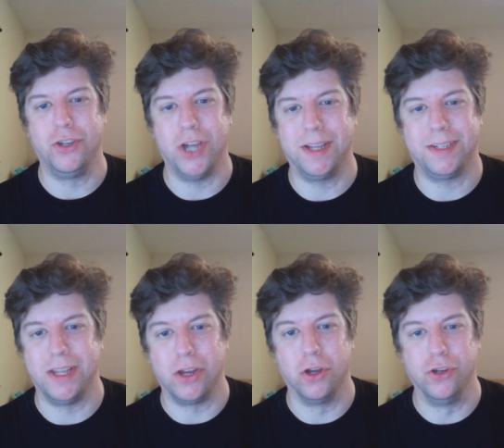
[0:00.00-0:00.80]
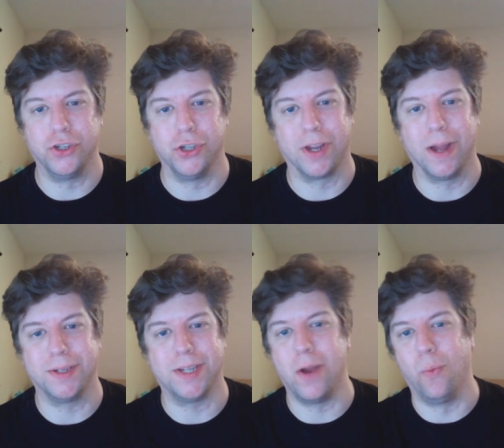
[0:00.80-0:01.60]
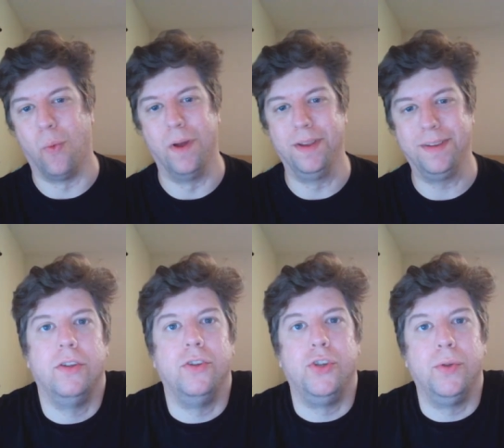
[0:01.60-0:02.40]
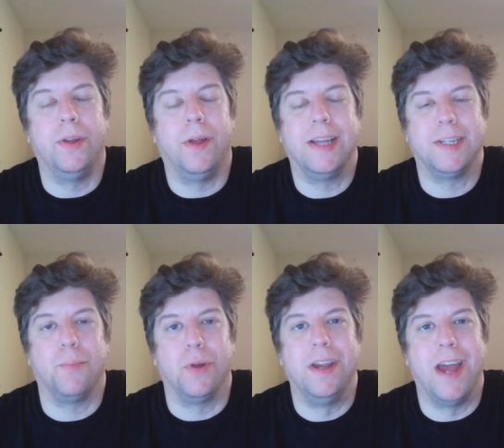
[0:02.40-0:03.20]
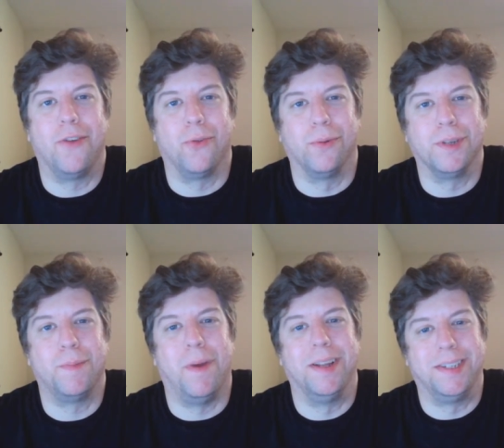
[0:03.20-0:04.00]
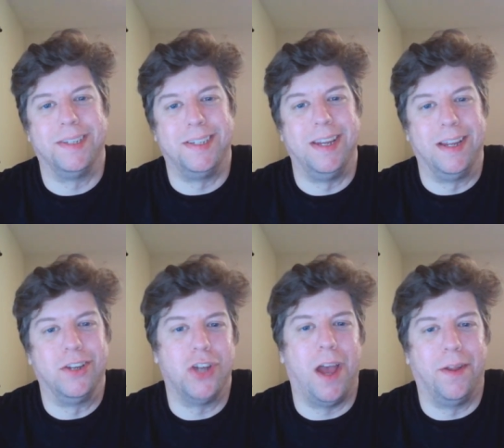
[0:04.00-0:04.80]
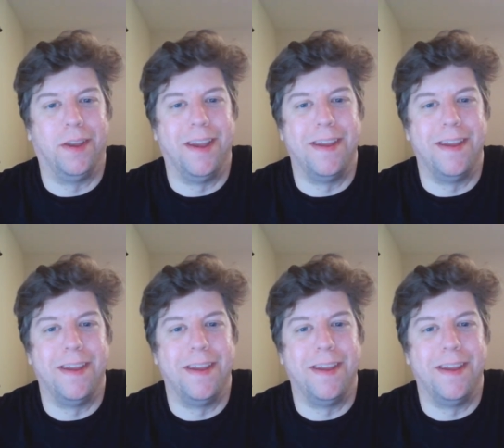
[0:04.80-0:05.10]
chess, they couldn't just look outside once. Dolittle has a pretty natural response to seeing a child in a